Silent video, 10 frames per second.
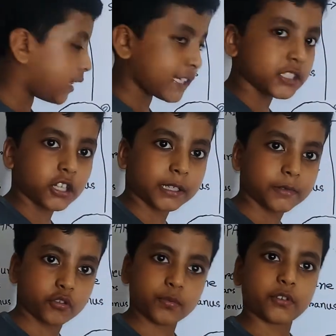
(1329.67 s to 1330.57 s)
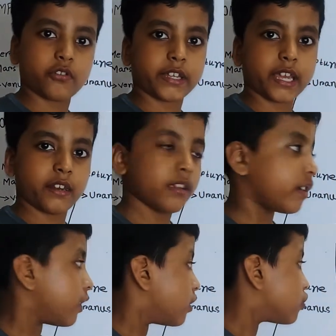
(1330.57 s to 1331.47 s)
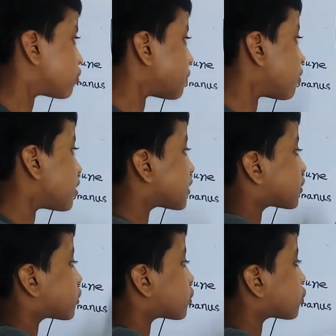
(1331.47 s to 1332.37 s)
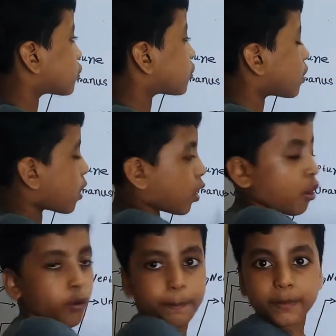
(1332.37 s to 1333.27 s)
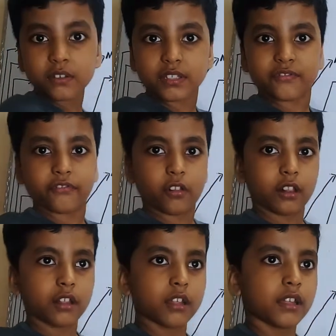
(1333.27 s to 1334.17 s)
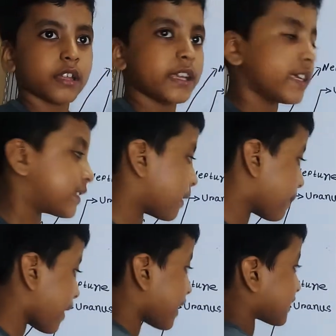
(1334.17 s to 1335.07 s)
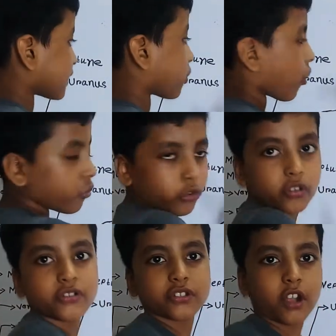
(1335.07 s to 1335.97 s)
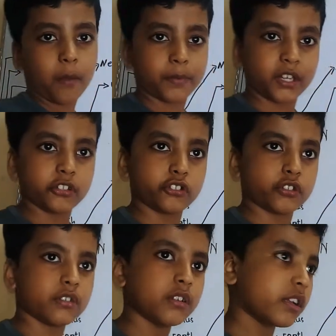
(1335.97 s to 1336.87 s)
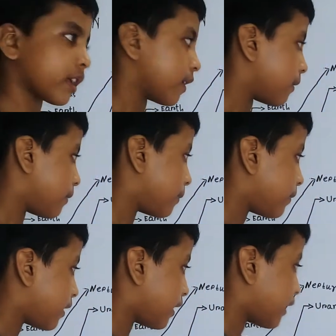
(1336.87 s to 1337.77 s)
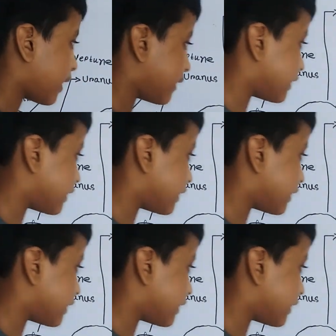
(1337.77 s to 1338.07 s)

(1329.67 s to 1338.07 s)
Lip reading: let's talk about Jupiter again. Jupiter is so beautiful. It's amazing colors combination. And